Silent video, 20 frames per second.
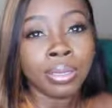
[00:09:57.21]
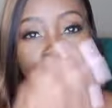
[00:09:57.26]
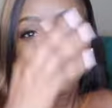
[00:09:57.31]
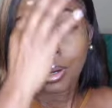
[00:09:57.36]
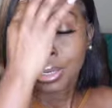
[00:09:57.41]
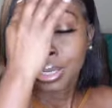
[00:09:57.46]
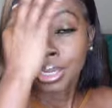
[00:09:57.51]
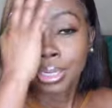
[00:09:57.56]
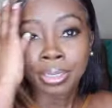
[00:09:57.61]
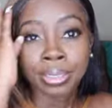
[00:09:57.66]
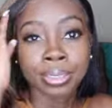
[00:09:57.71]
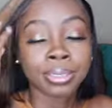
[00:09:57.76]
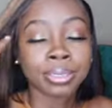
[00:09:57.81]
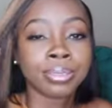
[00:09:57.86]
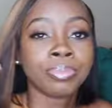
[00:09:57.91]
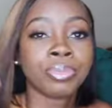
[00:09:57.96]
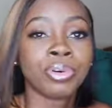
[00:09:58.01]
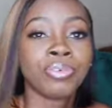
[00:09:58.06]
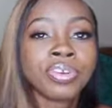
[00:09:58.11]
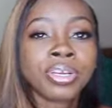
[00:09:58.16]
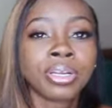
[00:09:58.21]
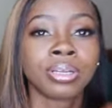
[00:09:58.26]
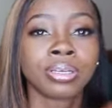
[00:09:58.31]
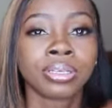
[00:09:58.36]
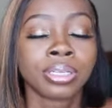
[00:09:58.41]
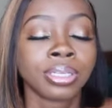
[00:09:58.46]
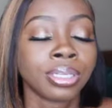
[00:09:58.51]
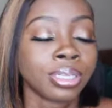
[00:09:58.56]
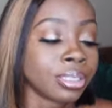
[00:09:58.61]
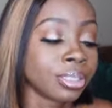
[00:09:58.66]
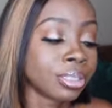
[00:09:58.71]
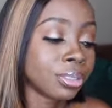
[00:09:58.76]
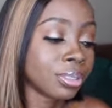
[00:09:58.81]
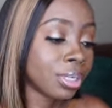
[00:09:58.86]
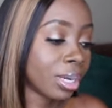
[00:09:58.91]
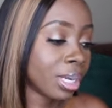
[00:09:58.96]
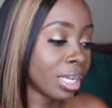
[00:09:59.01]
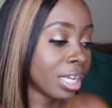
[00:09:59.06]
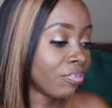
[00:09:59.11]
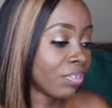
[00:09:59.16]
Okay, moving on. So
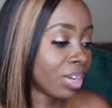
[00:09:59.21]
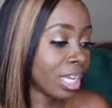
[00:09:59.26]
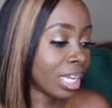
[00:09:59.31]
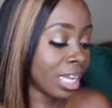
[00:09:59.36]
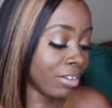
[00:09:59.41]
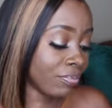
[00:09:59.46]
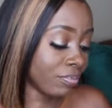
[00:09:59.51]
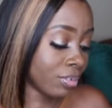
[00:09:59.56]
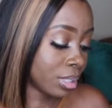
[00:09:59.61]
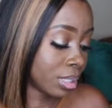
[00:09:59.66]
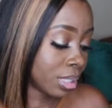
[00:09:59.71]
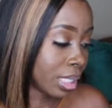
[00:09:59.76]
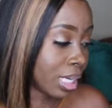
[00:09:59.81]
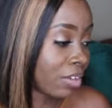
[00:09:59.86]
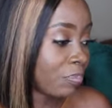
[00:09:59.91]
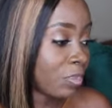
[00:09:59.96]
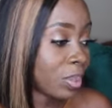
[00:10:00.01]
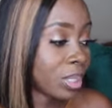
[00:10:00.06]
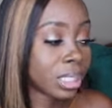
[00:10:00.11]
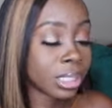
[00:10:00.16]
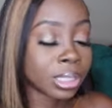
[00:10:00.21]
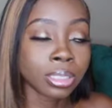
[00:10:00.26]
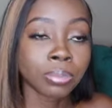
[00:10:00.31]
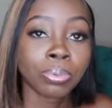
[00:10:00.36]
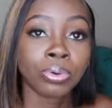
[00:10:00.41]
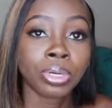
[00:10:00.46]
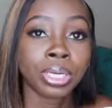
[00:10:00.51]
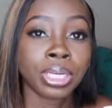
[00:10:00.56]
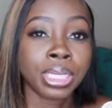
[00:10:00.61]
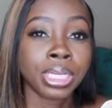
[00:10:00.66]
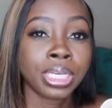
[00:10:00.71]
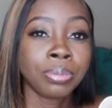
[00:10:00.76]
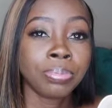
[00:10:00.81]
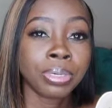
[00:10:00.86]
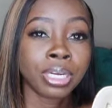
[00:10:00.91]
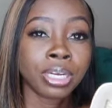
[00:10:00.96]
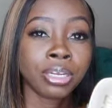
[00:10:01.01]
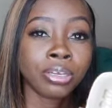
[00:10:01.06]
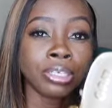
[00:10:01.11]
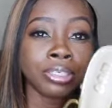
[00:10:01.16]
y'all, if I ever said I've been disappointed in any
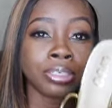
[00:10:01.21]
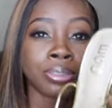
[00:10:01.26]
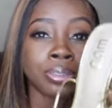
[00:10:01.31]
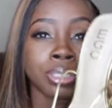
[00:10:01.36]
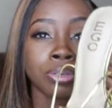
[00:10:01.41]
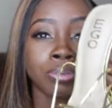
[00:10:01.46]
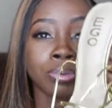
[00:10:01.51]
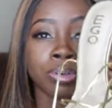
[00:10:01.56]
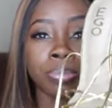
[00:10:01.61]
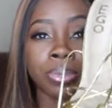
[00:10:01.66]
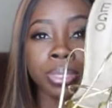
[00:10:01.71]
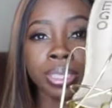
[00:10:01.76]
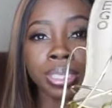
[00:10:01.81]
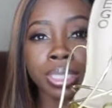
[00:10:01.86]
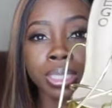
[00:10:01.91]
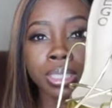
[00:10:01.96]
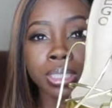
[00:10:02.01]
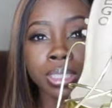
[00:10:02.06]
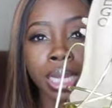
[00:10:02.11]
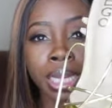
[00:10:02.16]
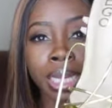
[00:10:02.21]
pair of heels, it would have been these.